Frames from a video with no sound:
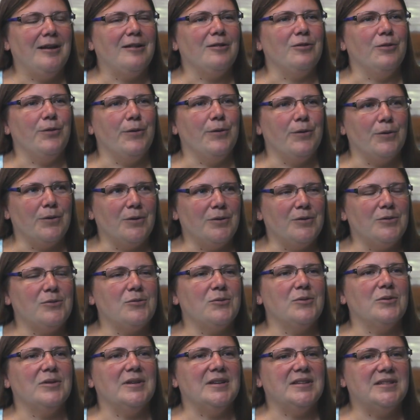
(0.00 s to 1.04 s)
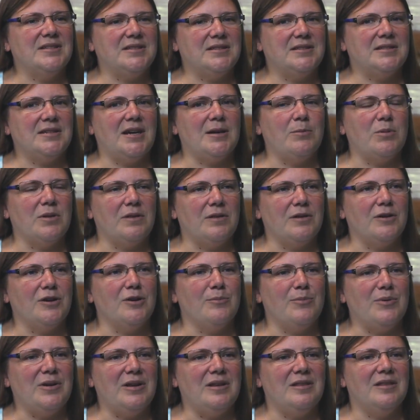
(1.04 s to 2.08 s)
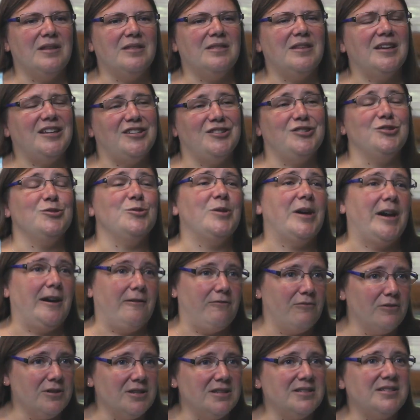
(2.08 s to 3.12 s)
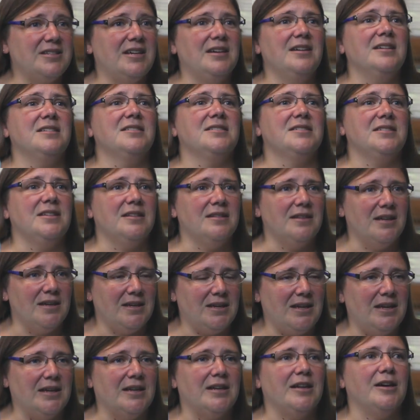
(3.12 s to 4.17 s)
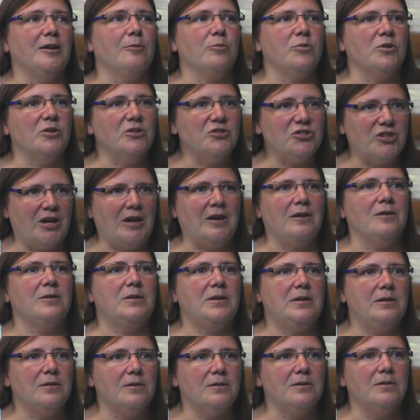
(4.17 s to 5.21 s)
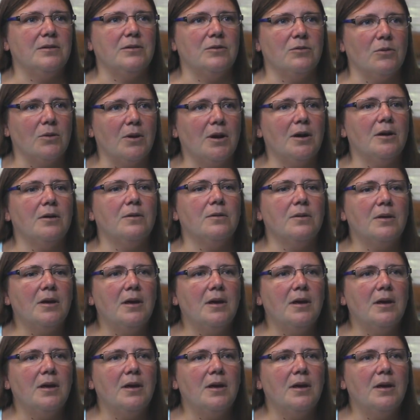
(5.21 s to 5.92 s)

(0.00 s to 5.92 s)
learn through this type of therapy that they do have what it takes and they can help their child heal and grow.